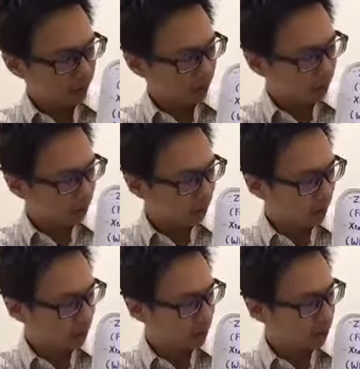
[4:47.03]

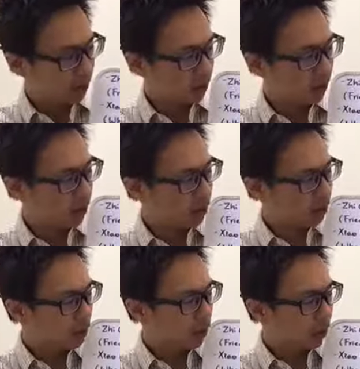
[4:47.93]
And
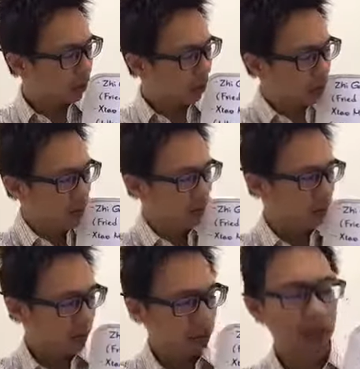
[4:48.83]
the fourth
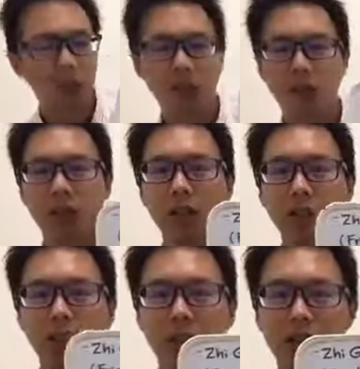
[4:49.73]
indication
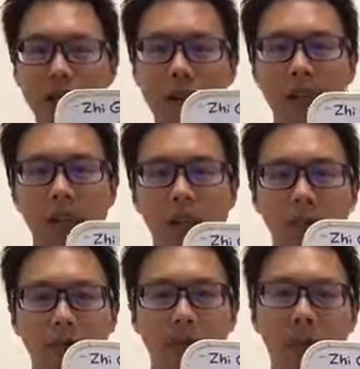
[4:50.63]
is
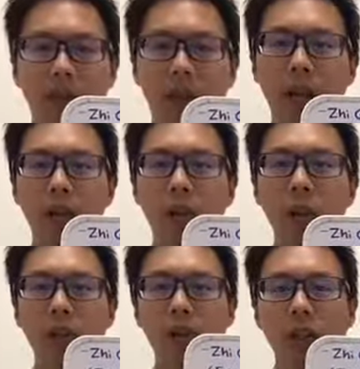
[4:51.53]
can be
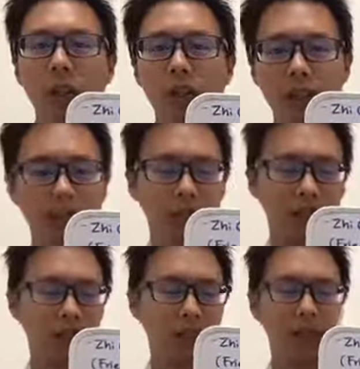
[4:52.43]
yawning a
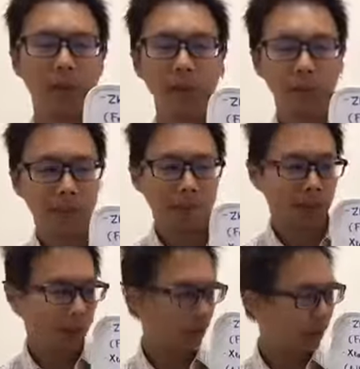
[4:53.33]
lot.
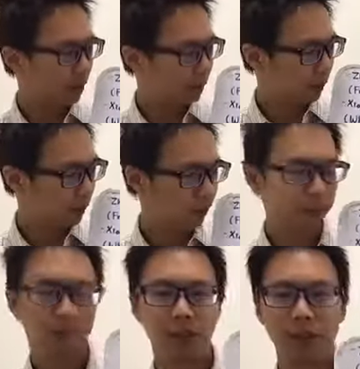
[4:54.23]

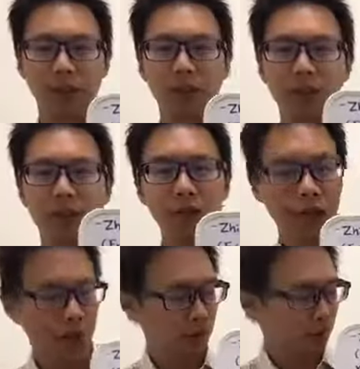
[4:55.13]
It's just
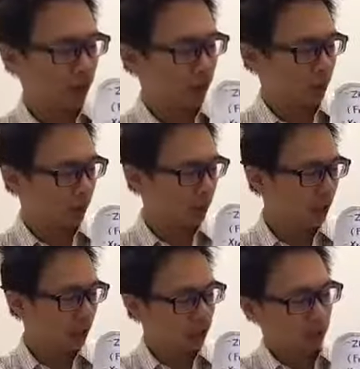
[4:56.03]
very interesting that